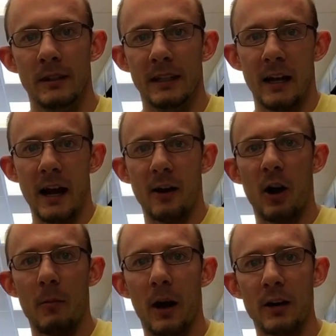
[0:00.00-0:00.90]
need higher
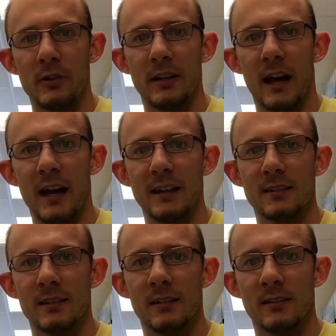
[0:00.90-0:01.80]
carbohydrate
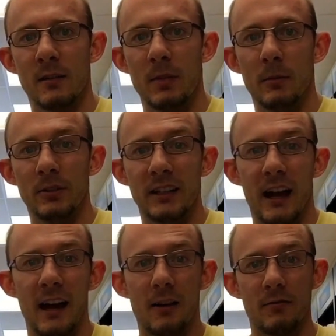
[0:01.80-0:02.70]
diets. Some people need
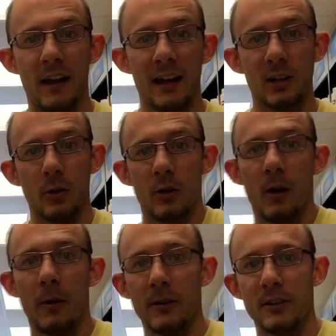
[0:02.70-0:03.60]
higher fat, lower
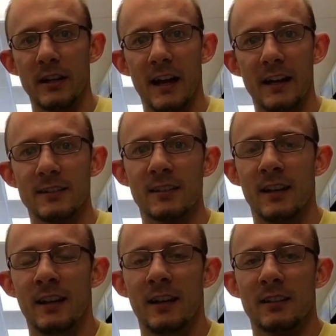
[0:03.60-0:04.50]
carbohydrate diets.
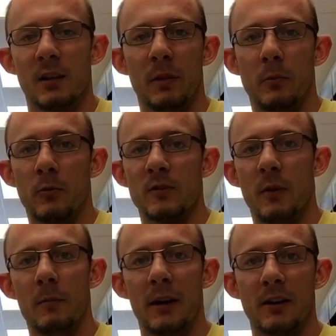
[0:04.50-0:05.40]
Some people
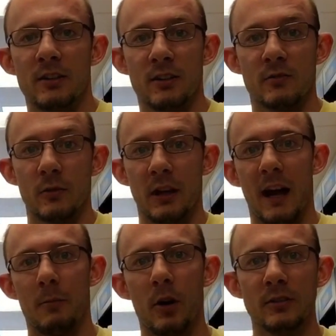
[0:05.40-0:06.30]
respond better to just really
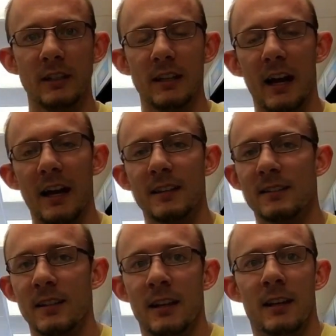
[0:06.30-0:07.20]
high protein
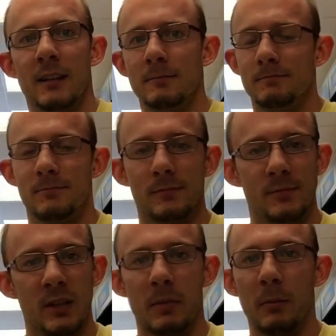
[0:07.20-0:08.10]
diets.
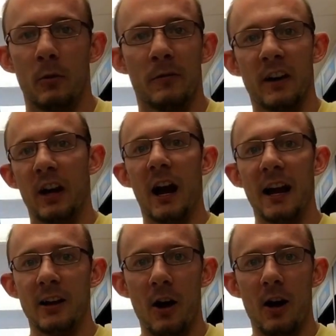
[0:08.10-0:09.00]
Some people are very high
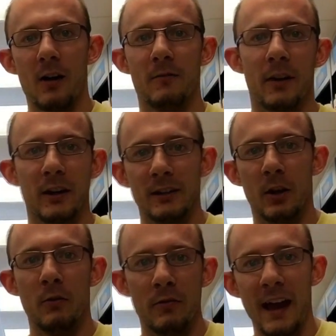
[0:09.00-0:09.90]
carb, very
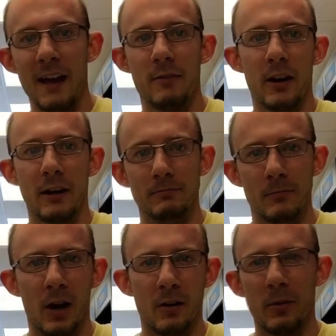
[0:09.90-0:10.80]
low fat, very
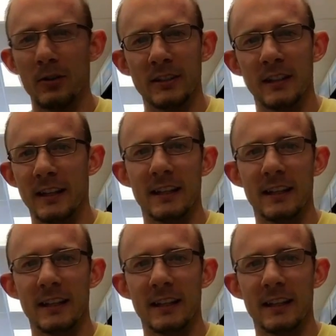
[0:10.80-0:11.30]
moderate protein.